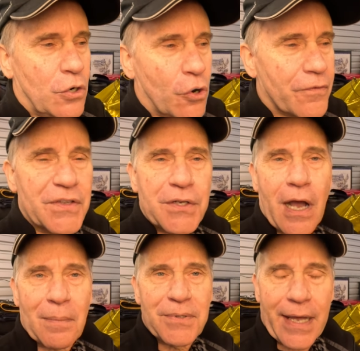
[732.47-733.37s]

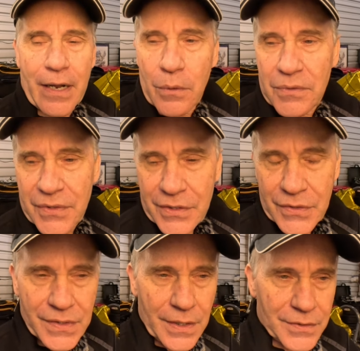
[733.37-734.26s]
over-the-top data
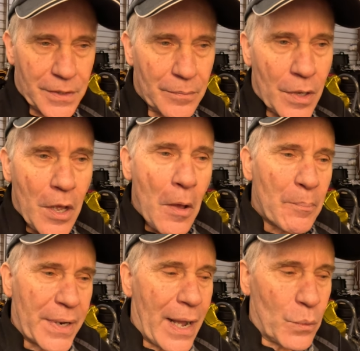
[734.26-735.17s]
acquisition system.
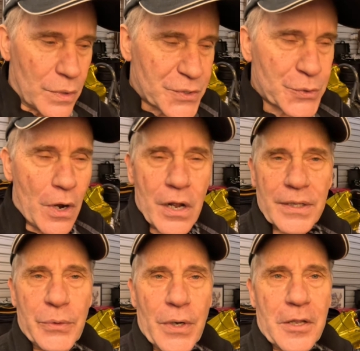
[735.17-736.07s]
But I would
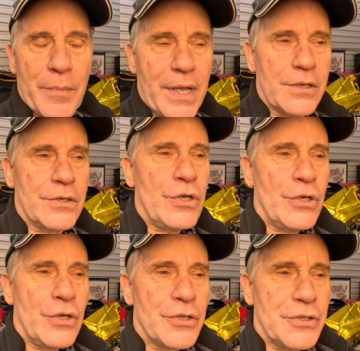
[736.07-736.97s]
strongly recommend
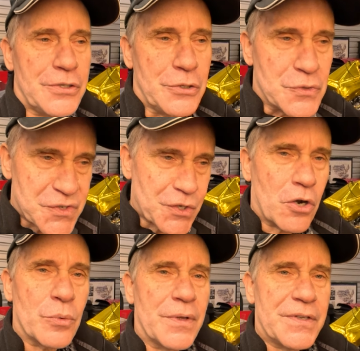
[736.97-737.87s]
you
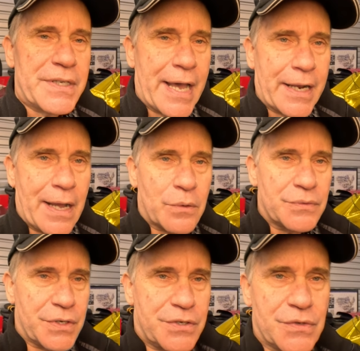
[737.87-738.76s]
start with a data
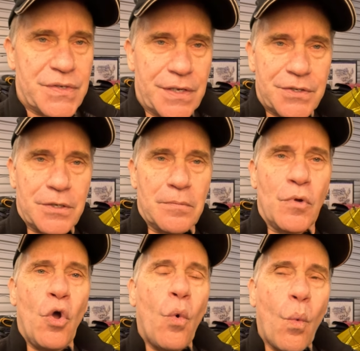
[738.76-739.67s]
acquisition
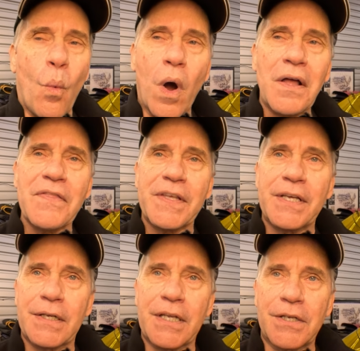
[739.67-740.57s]
system, one
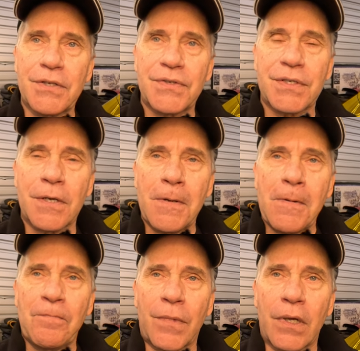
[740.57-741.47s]
that is
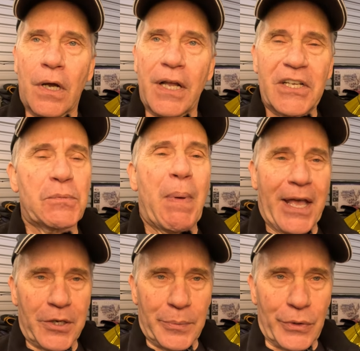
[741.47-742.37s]

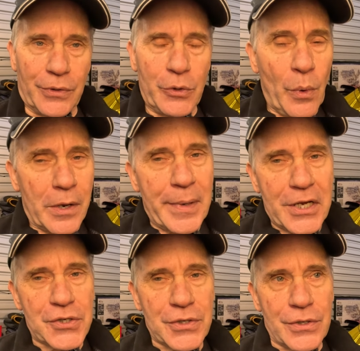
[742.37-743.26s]
expandable. You want to
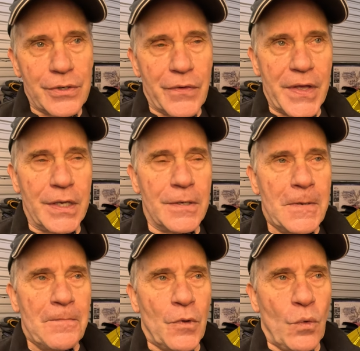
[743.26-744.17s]
make sure that
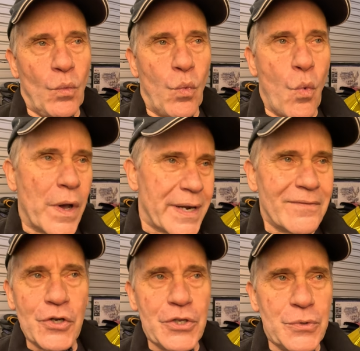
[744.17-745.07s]

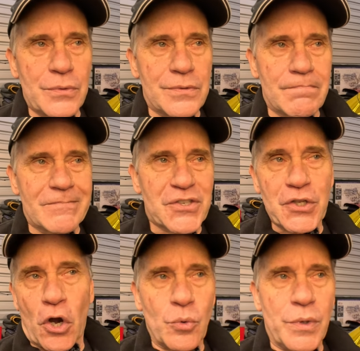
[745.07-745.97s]
whatever you
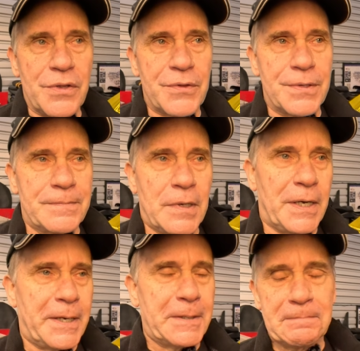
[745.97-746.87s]
start with,
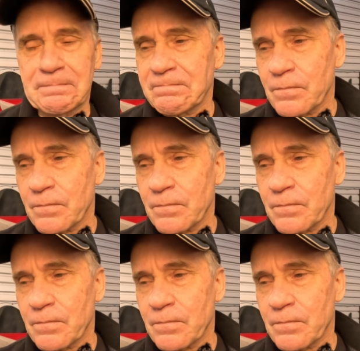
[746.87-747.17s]
that